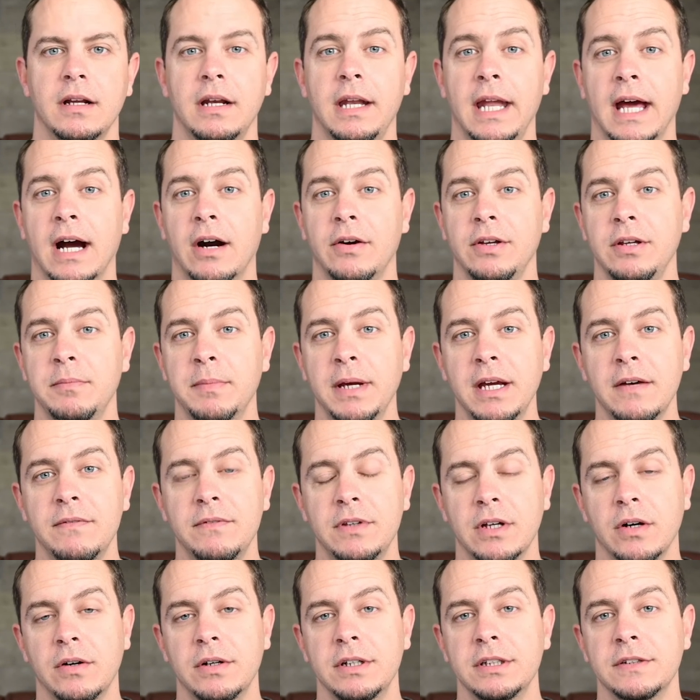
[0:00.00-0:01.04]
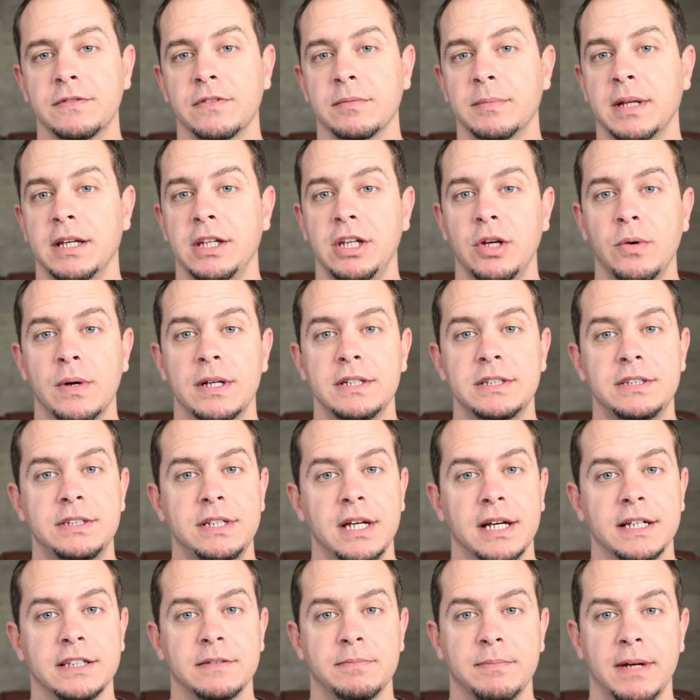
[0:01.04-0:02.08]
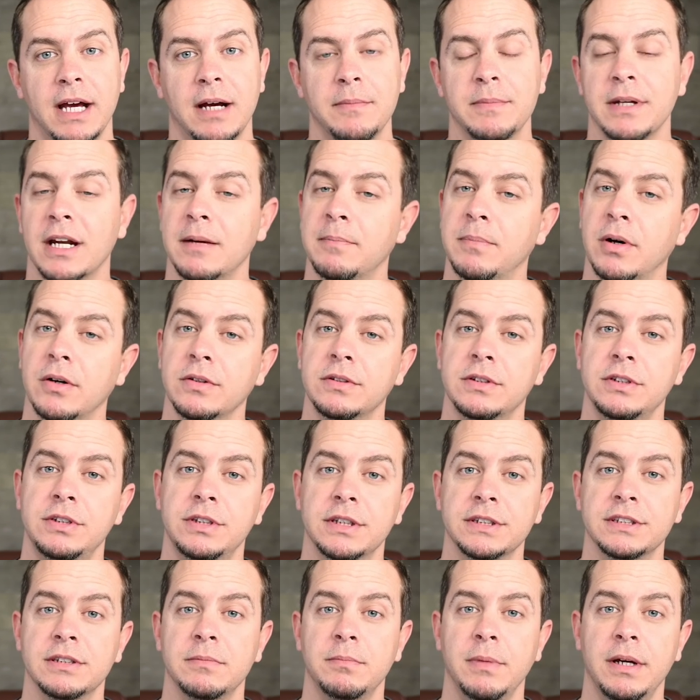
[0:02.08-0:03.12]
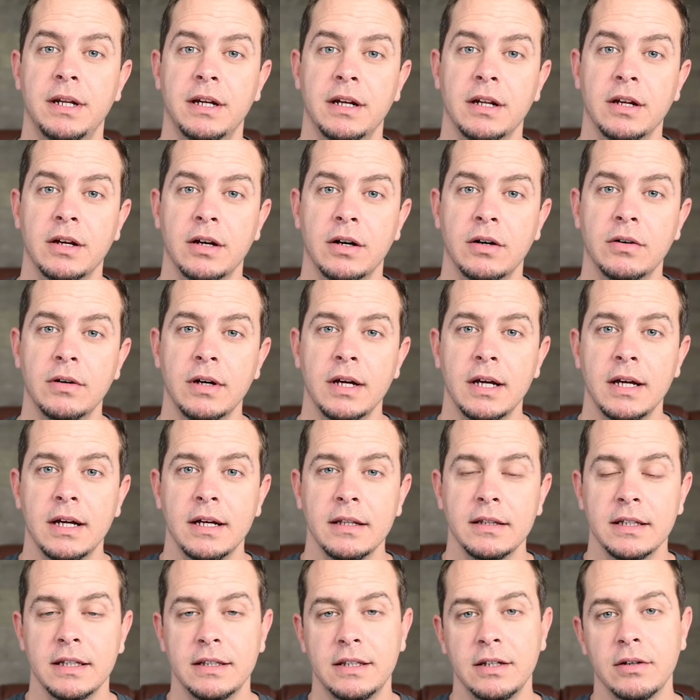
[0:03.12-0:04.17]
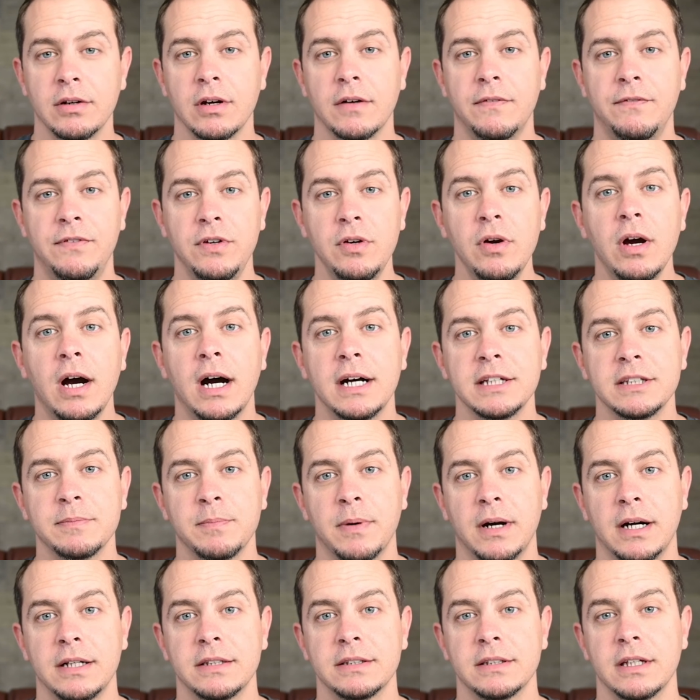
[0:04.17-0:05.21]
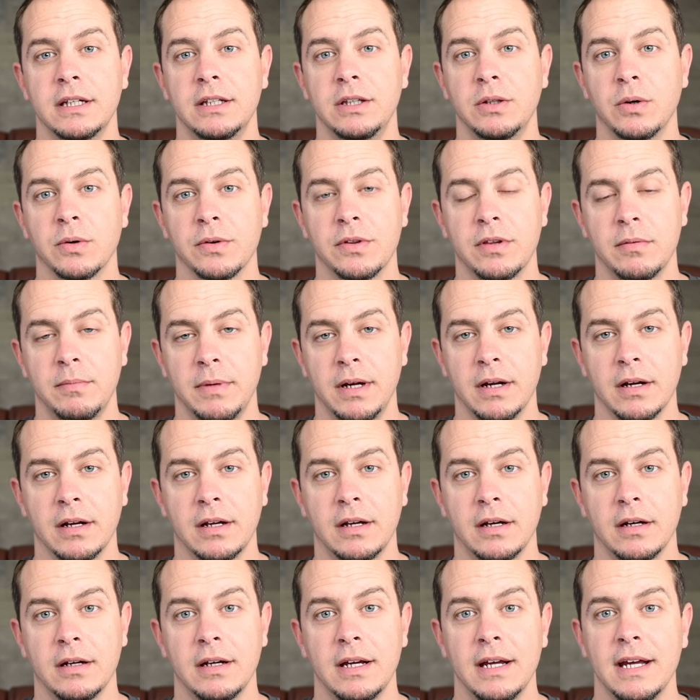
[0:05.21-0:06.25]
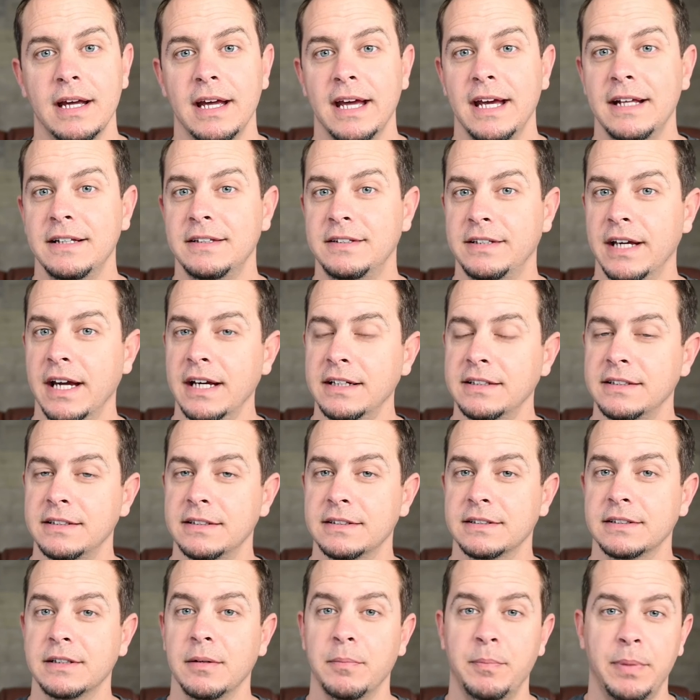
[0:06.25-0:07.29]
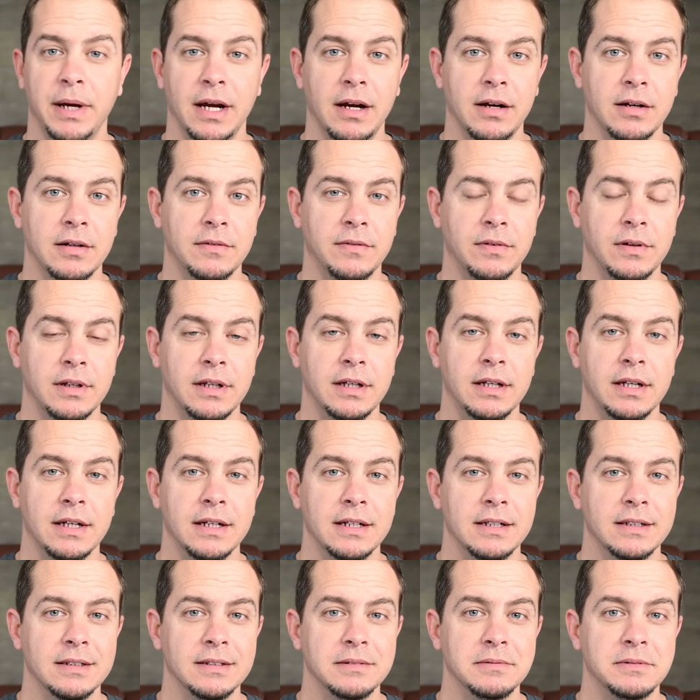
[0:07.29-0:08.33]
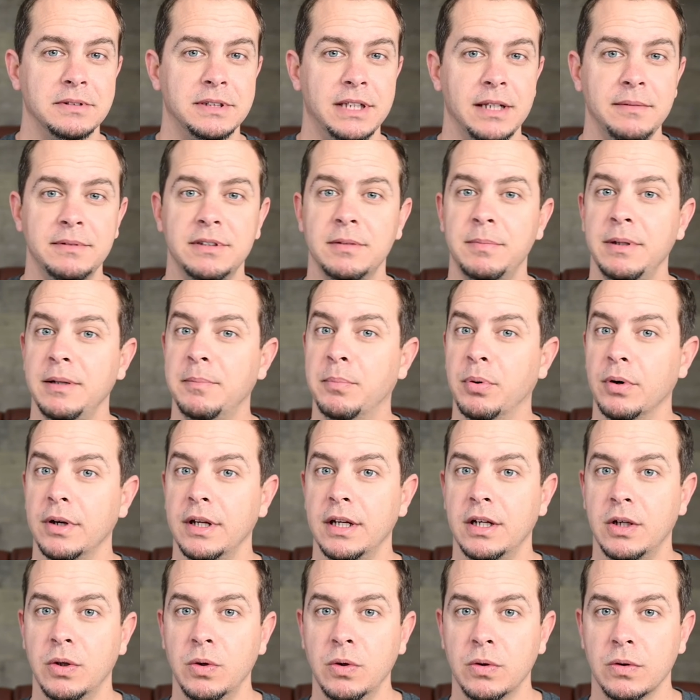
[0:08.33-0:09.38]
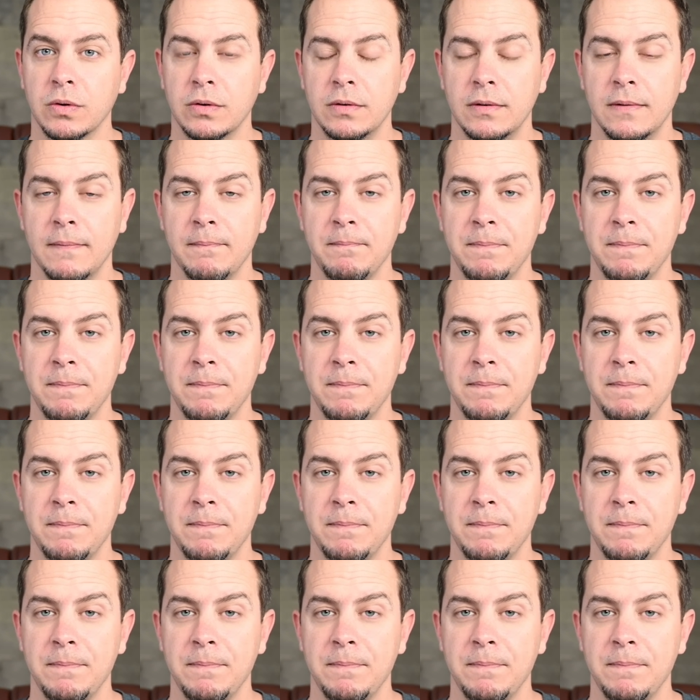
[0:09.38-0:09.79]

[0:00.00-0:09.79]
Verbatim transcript: Now, you may have noticed from that USGS map that I posted just a minute ago that there are a few hotspots in North America, and Texas comparatively seems to be pretty cool.